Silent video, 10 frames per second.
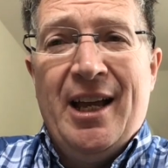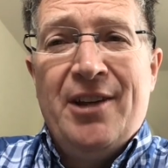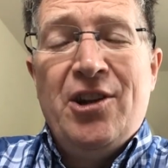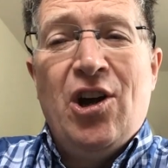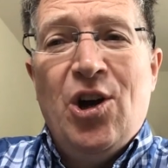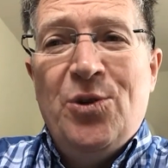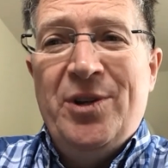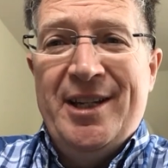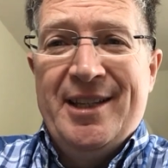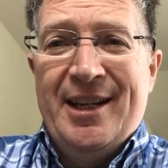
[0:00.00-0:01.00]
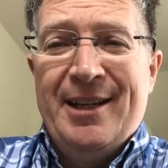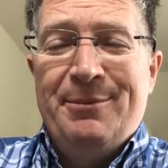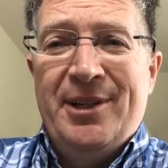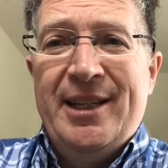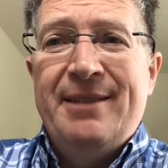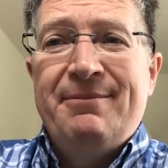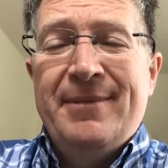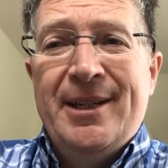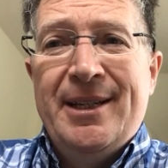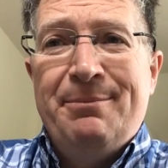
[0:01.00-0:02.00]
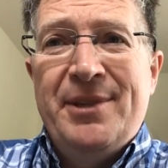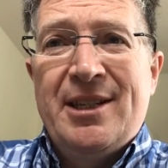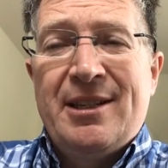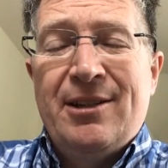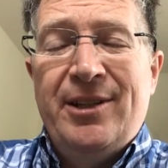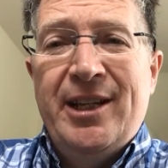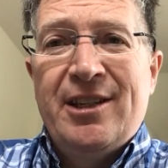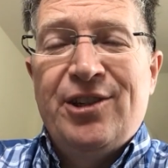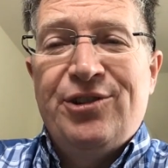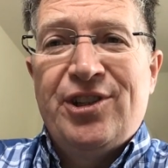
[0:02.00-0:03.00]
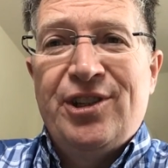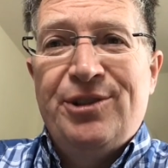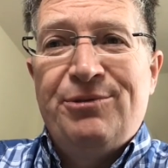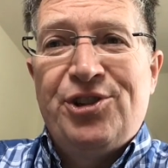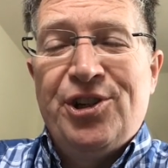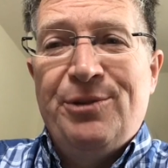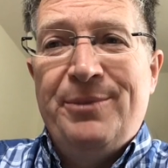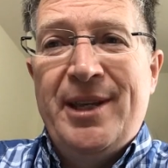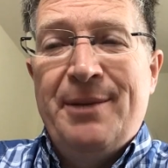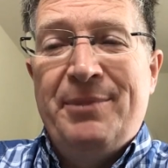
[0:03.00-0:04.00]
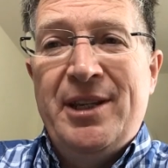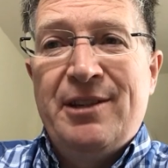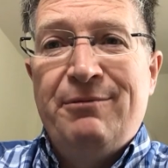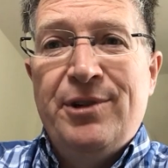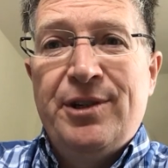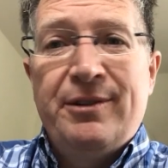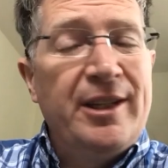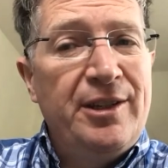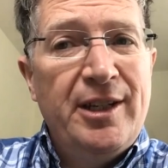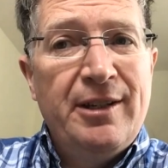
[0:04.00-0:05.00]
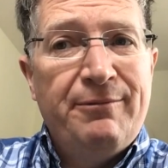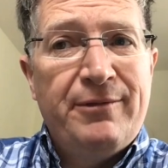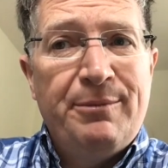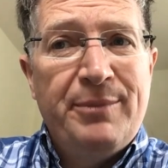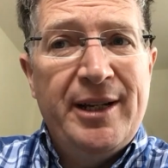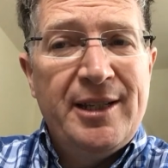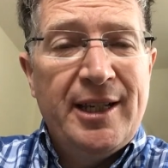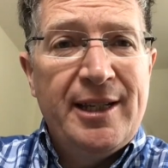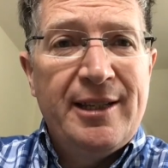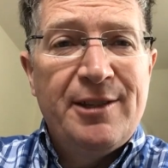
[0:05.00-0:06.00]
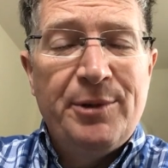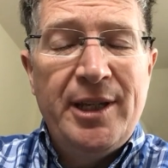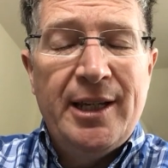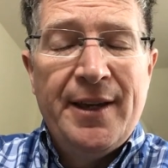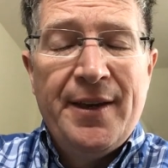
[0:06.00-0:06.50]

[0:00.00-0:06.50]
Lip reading: Not only that, Emily, Miss Hulley has also shown me a piece of work that you did from Bite Size this week,